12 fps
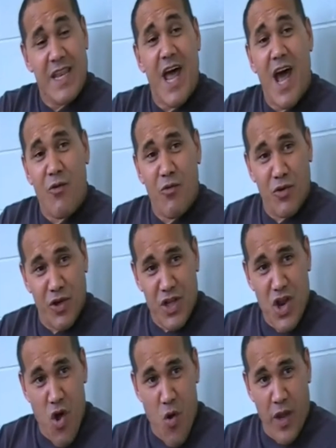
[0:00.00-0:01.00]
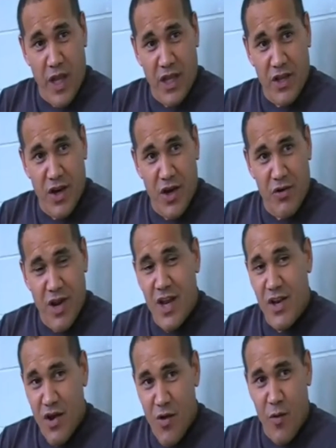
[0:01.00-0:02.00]
not really knowing, you
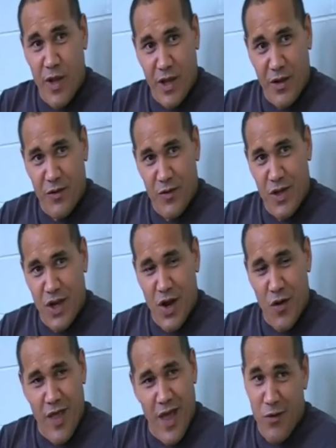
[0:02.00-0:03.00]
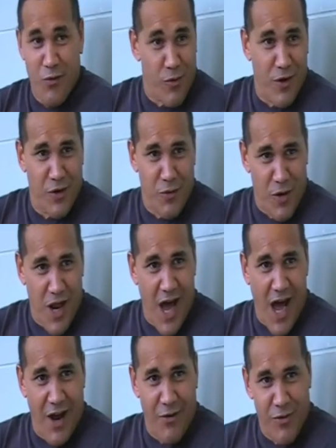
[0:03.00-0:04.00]
know, knowing, you know, that really we're
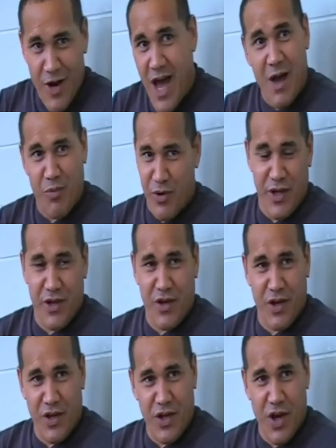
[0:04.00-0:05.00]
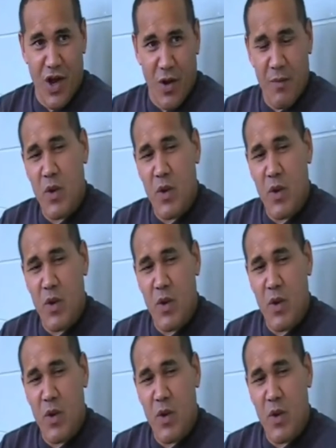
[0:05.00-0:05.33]
not pretty good, you know.